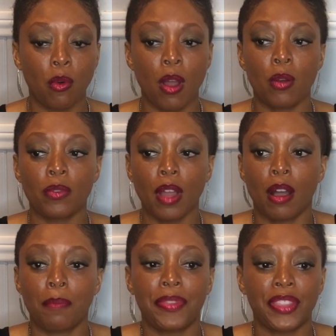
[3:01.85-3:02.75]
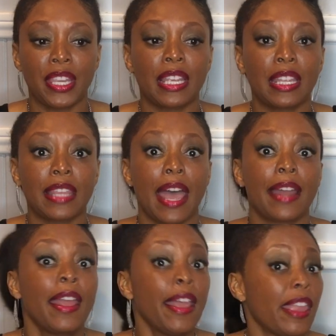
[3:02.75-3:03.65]
grown up thinking
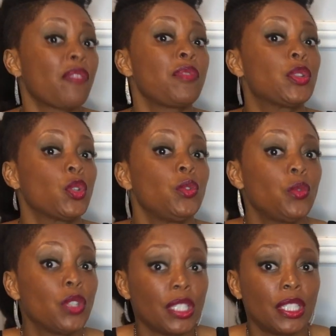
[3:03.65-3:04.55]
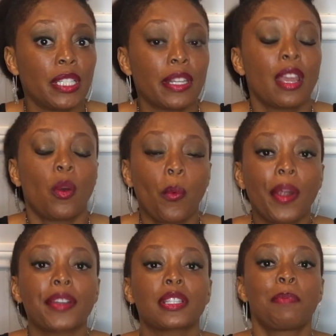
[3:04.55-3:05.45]
that if we do good,
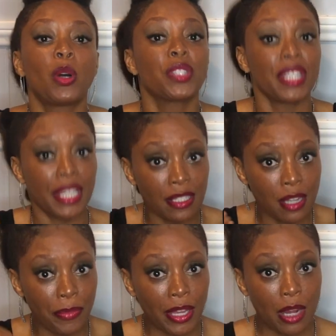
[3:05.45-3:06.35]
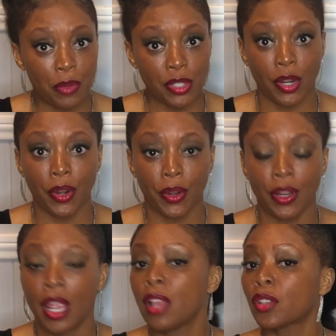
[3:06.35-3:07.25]
we're supposed to get something in return.
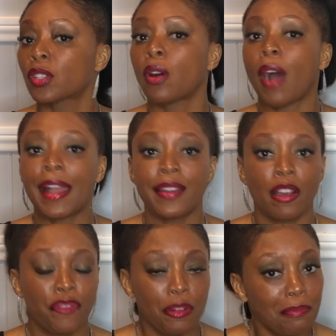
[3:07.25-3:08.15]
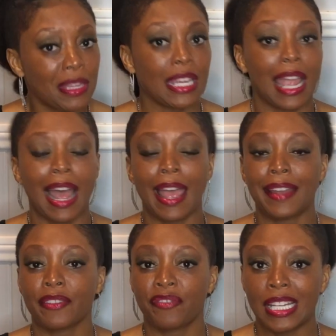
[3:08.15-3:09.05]
So I know for me, I had
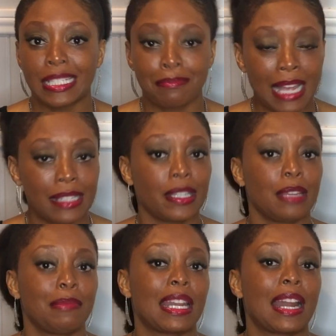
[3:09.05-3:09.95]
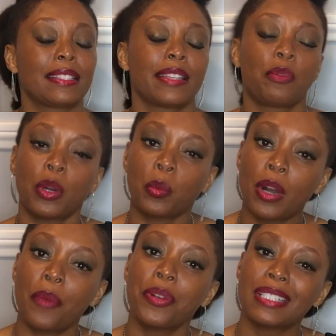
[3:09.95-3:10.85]
to face my demon and I said, well,
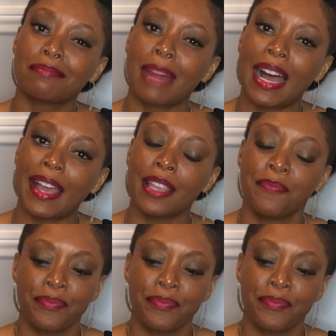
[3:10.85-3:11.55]
what was my